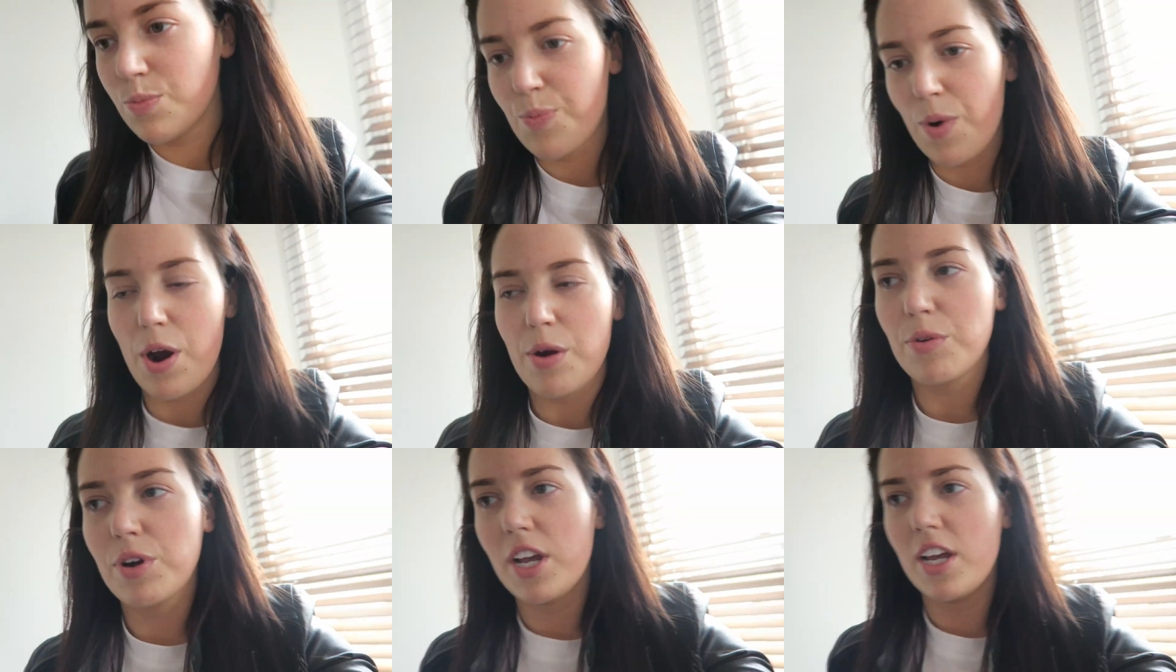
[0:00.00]
is
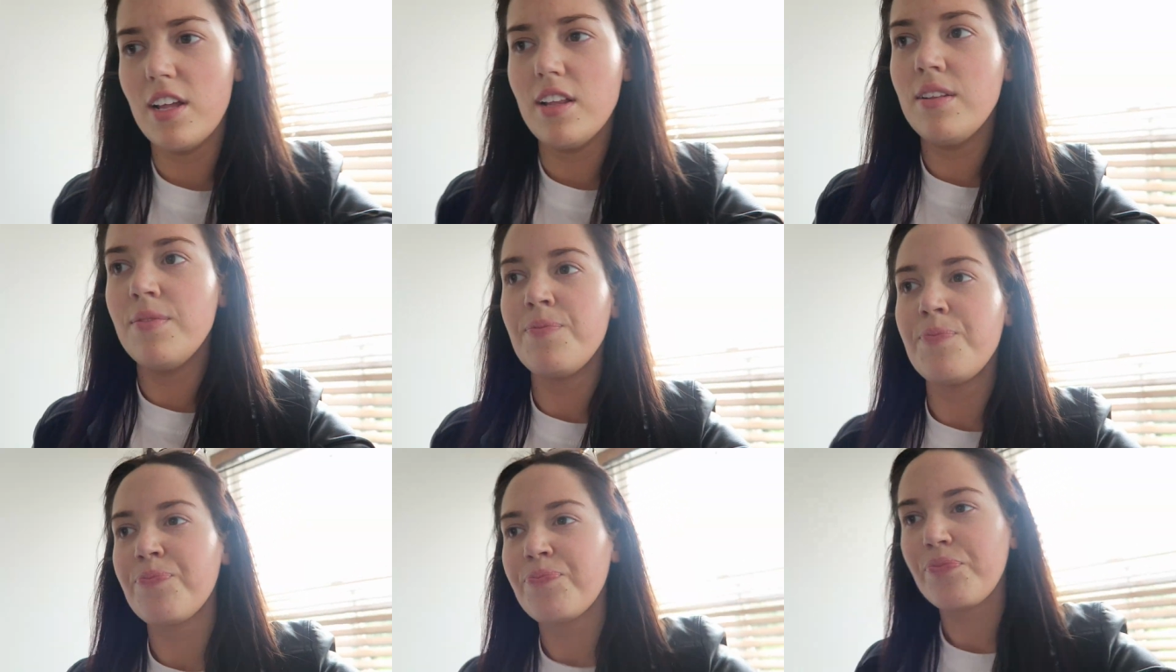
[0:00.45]

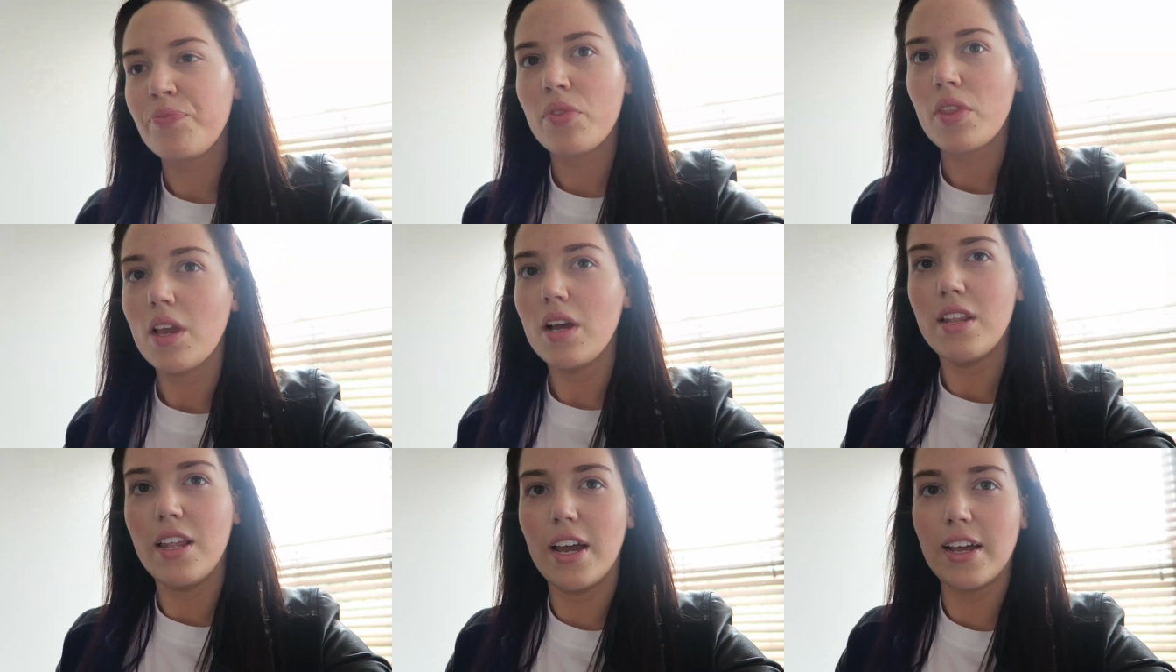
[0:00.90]
broken.
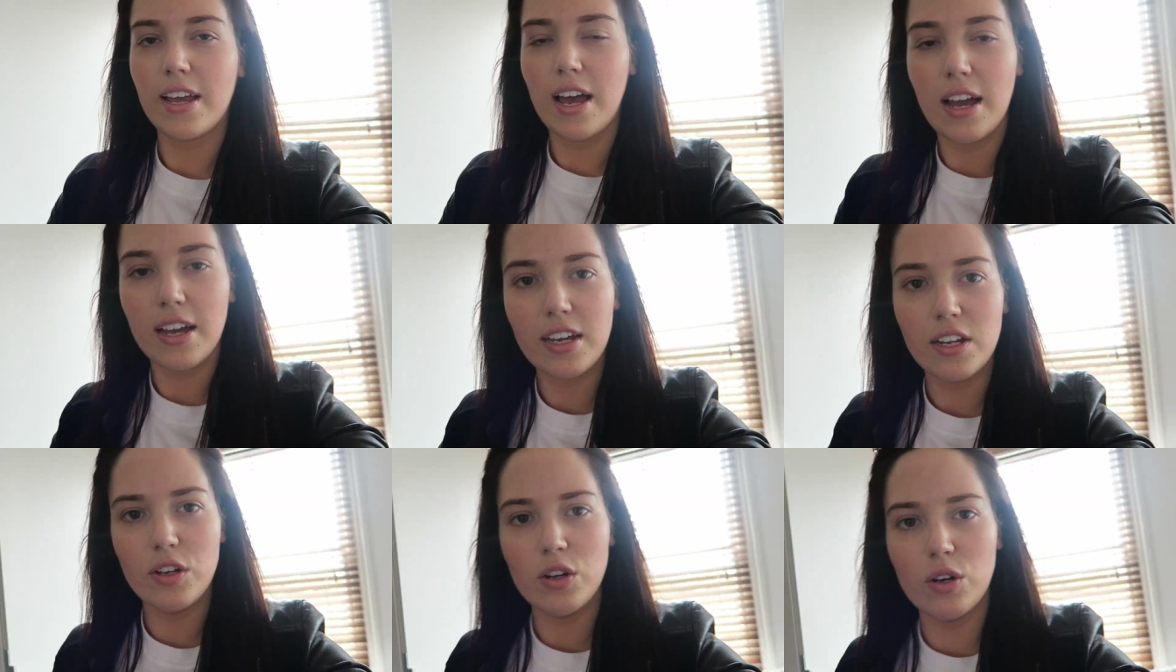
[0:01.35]
Like
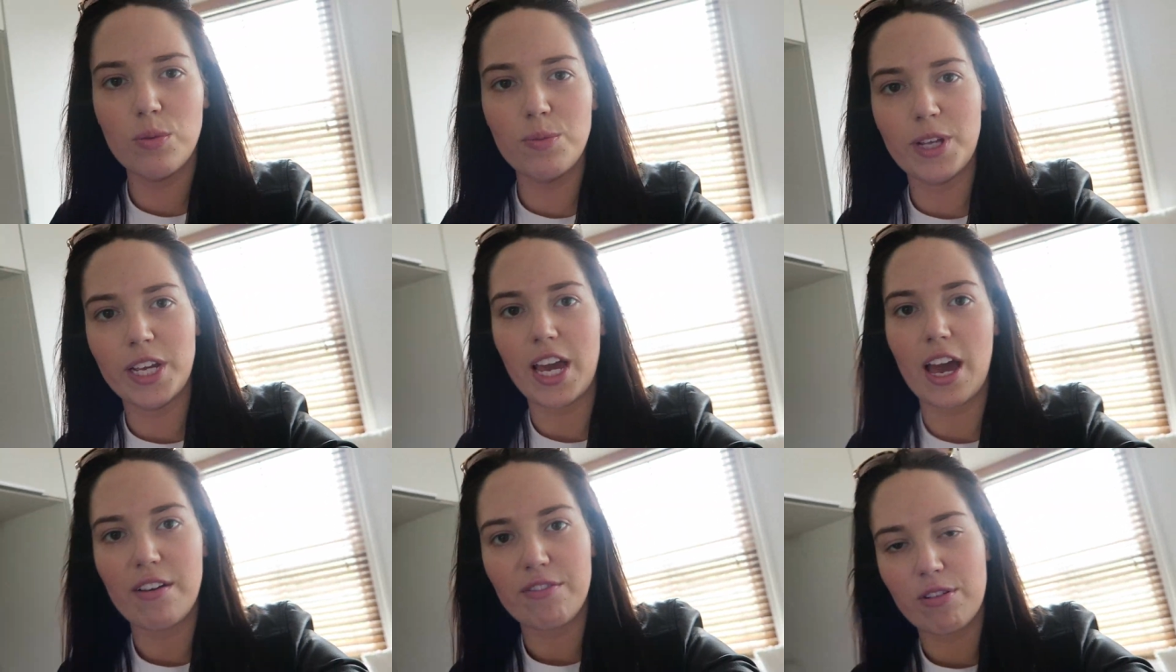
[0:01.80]
I can
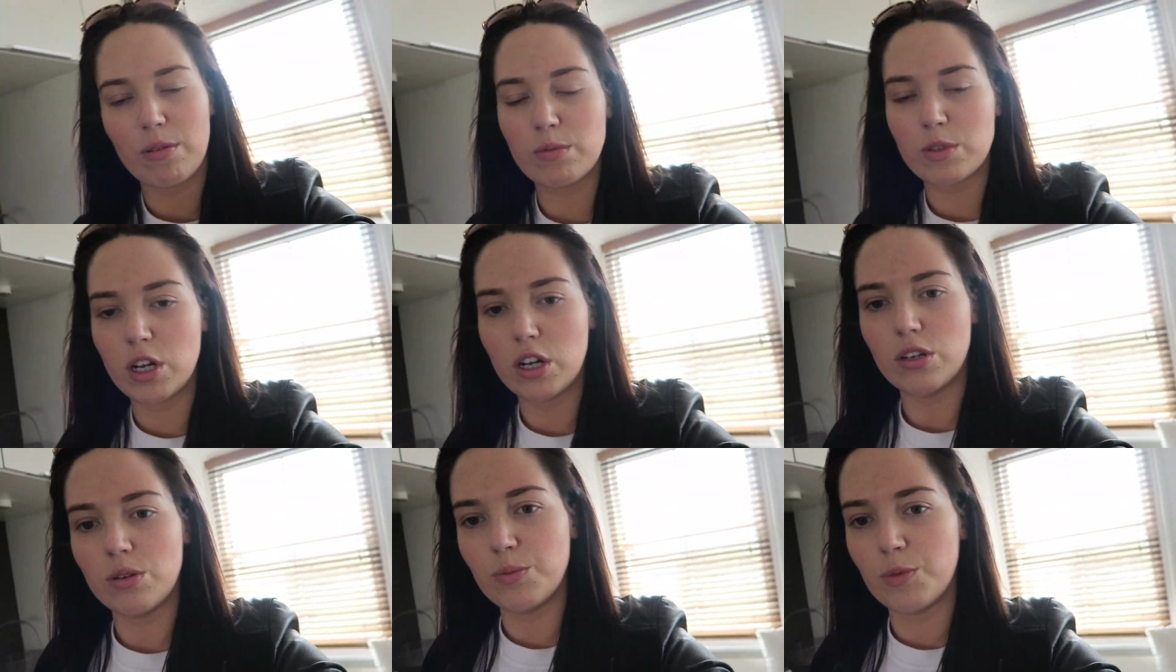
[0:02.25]
normally get from
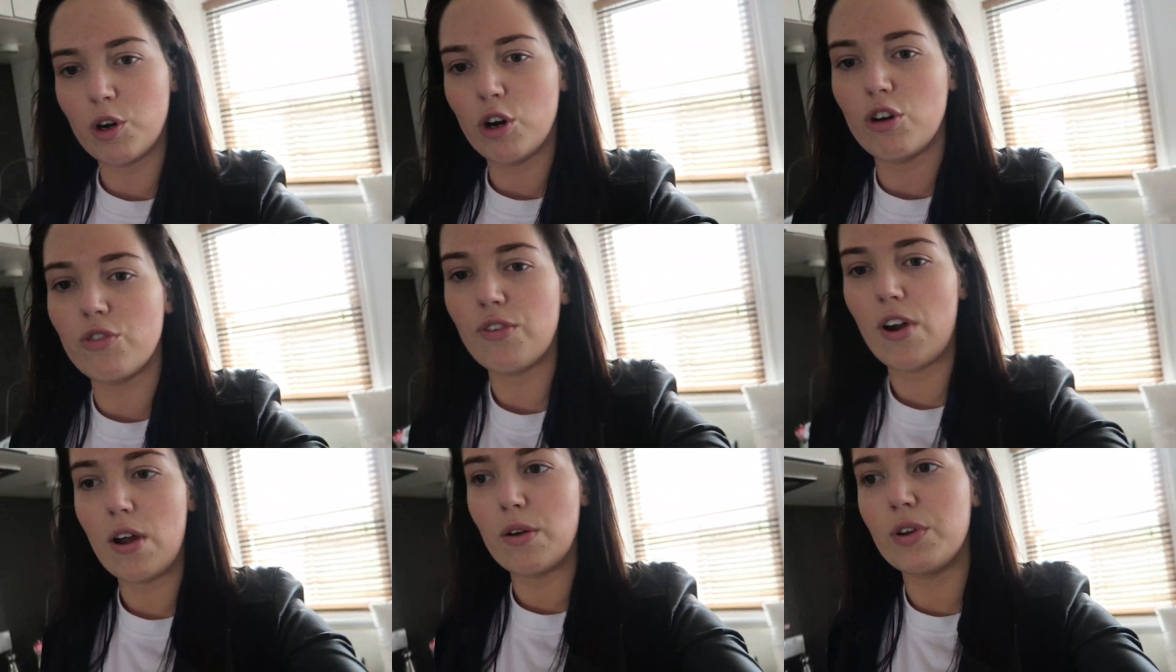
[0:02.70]
Tottenham
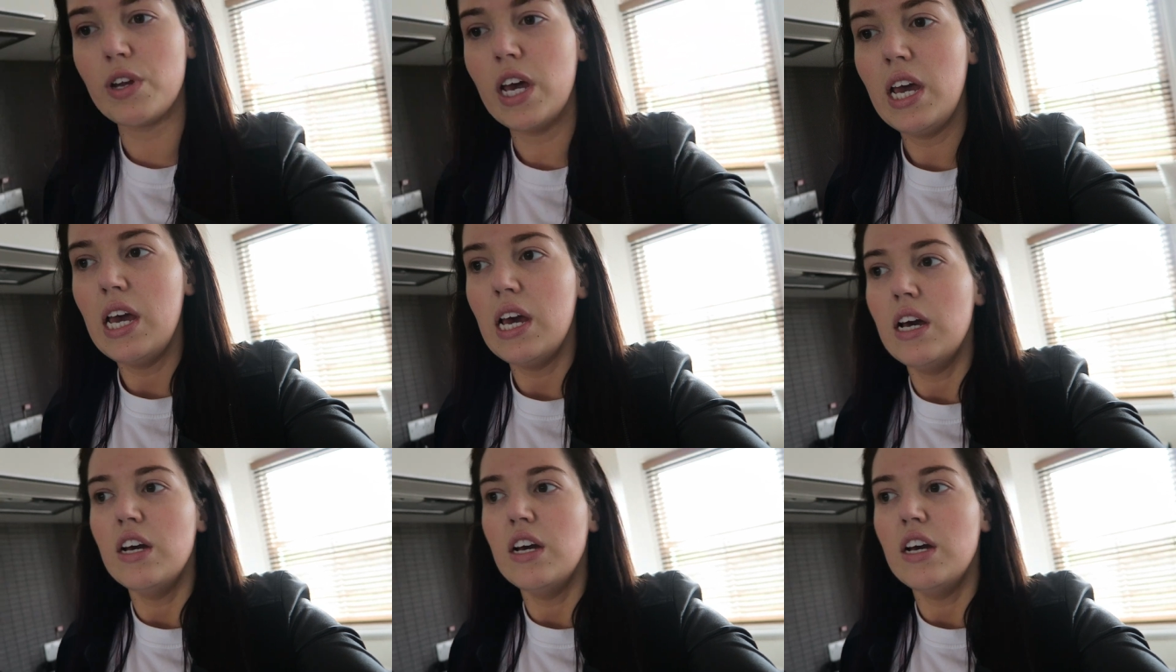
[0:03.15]
Court Road